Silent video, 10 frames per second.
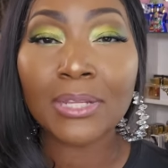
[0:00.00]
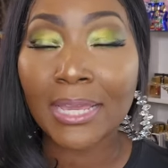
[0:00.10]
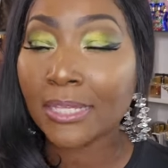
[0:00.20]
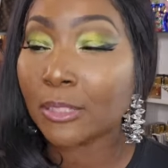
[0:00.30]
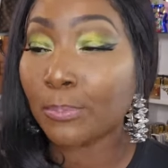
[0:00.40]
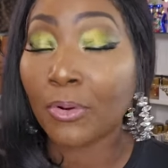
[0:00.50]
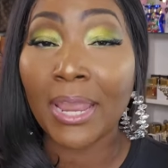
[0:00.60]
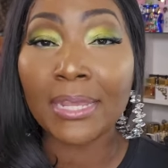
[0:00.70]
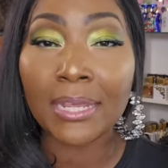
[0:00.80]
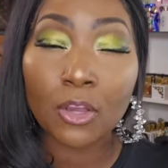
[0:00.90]
Like it's
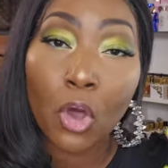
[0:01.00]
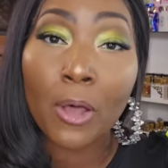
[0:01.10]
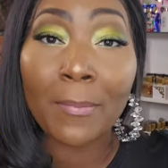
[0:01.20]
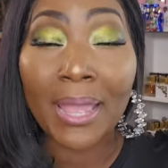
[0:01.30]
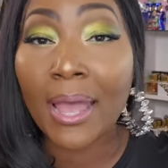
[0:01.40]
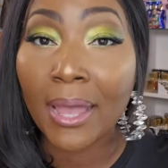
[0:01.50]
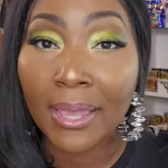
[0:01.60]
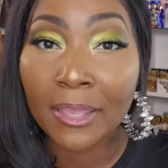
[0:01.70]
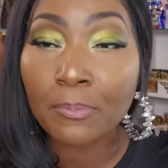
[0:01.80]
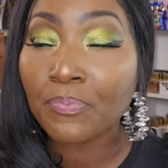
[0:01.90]
bright. It caught my
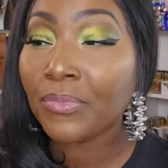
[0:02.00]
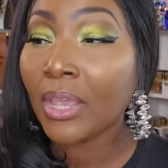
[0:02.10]
eye."